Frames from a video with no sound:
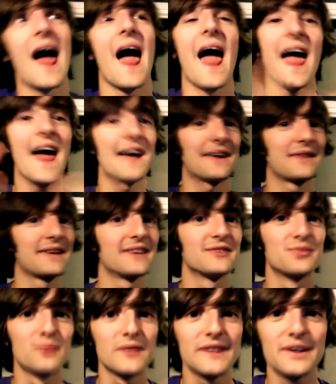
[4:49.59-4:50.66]
and I think
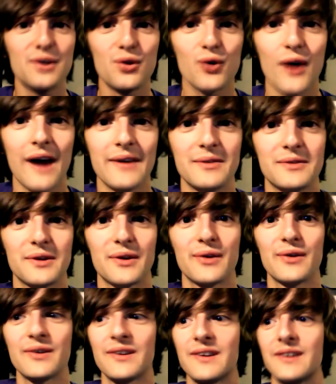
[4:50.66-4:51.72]
it's really cool how you
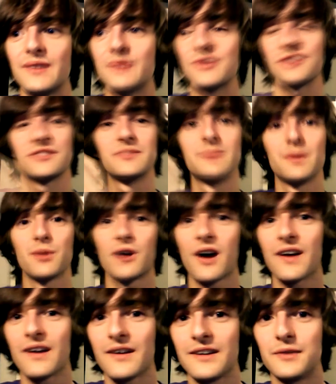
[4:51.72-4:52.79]
turned your Justin Bieber
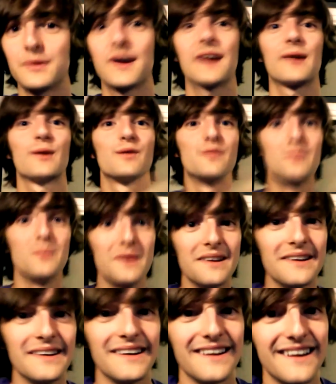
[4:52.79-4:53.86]
cutout into a cutout of
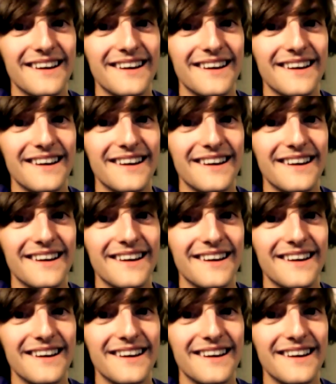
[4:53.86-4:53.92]
me.